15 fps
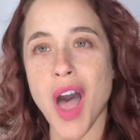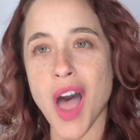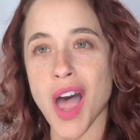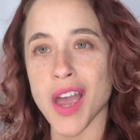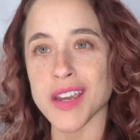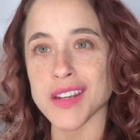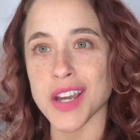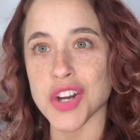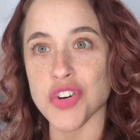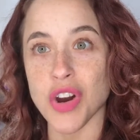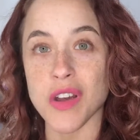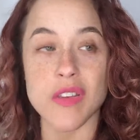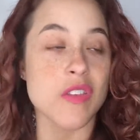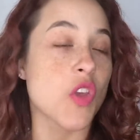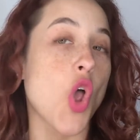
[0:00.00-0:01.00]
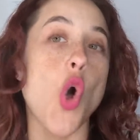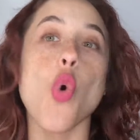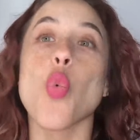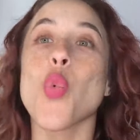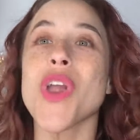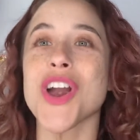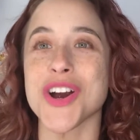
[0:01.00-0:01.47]
I digress.
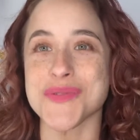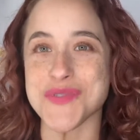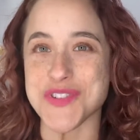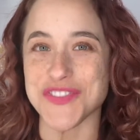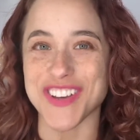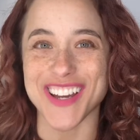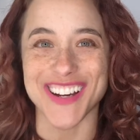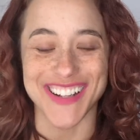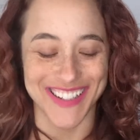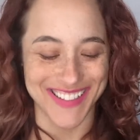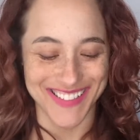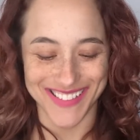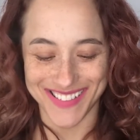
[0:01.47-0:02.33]
We are moving on.